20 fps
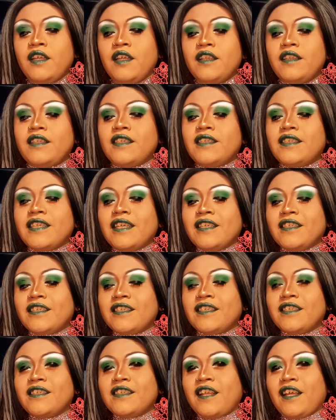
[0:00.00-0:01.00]
This
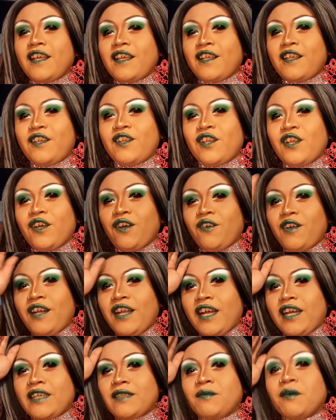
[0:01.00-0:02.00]
isn't like, an
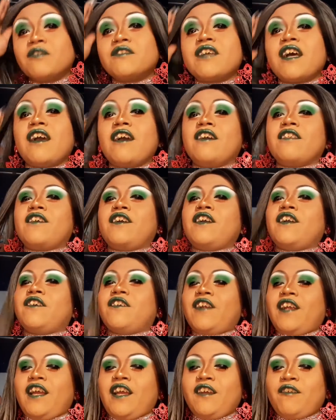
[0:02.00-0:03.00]
expose on the
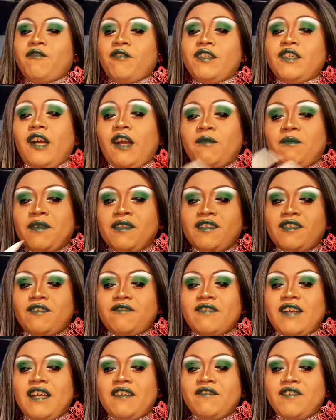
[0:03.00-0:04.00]
earring. We're talking about
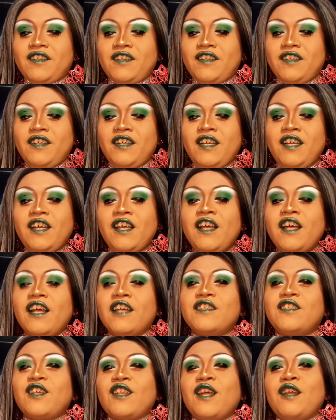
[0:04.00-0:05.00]
Survivor.
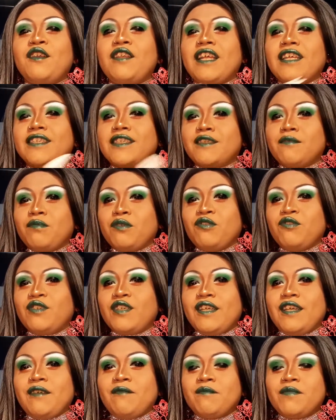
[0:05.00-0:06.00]
So then that's the blue
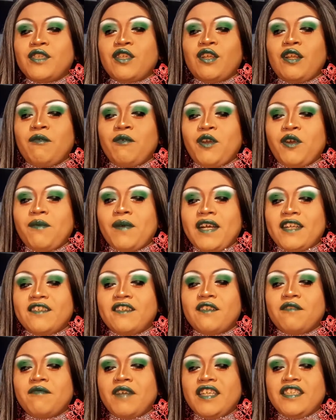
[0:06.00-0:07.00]
team. So now we go back
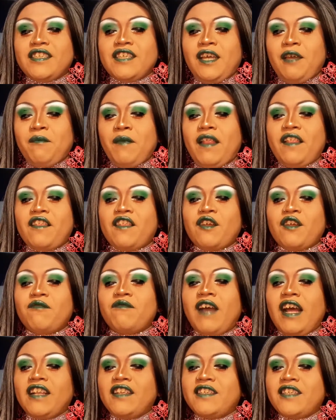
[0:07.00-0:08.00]
to the red team. And then the
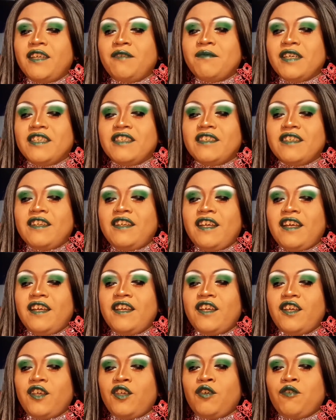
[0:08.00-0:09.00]
red team is
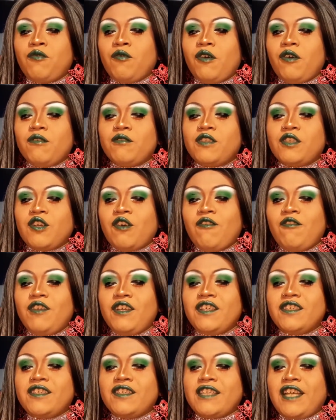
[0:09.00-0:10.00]
Nick, Ewell,
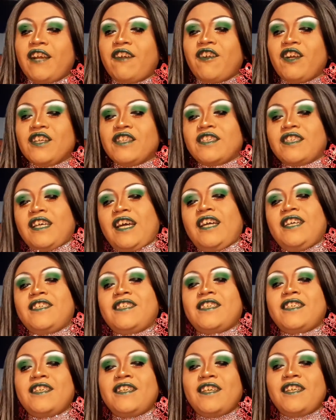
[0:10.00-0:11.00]
Tony, Sarah,
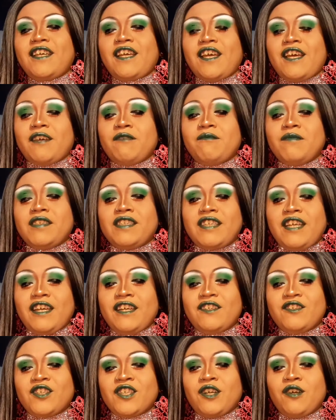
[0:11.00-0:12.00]
Tyson, Kim,
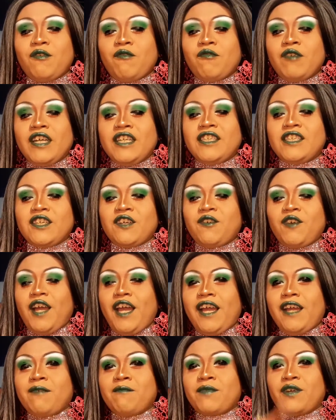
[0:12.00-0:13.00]
Sandra, Wendo,
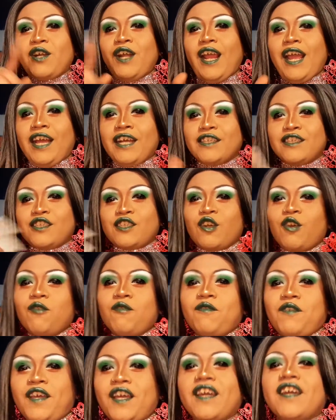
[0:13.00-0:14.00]
Amber, and
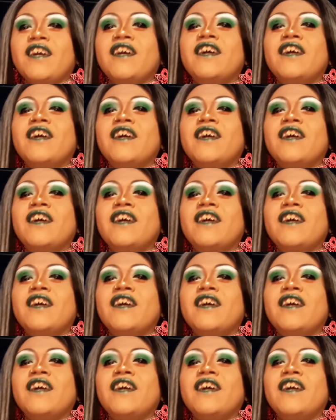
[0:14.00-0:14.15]
Sophie.